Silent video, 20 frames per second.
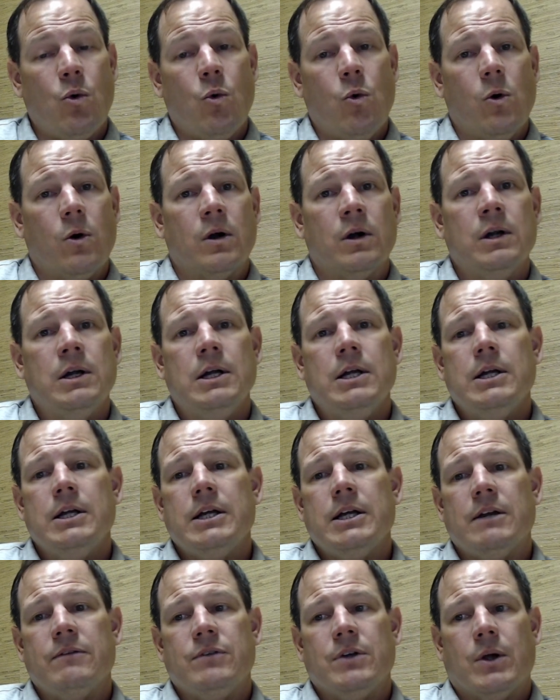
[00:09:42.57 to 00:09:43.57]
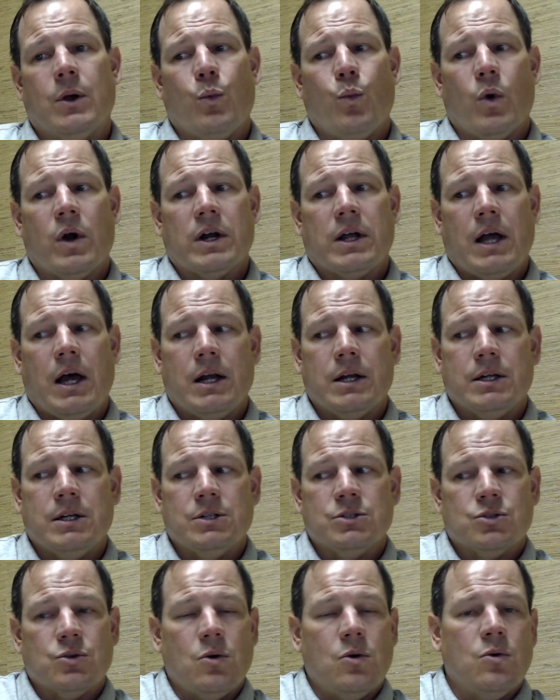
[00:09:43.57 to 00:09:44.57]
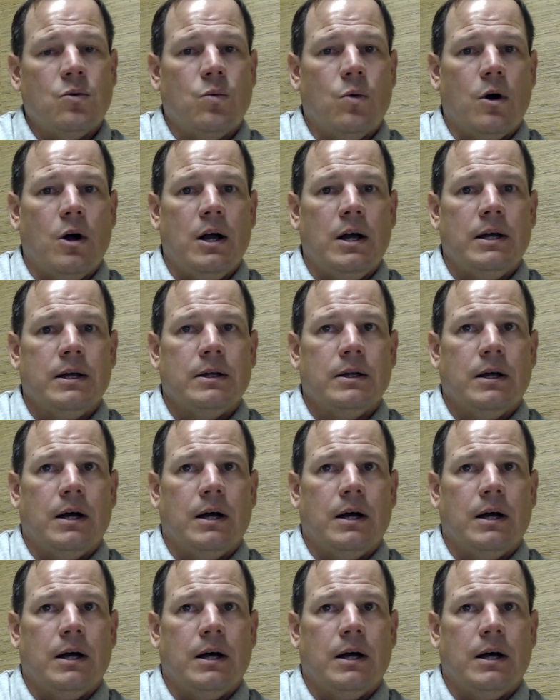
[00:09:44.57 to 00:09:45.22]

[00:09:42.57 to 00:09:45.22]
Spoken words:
Or if you want to kind of control what,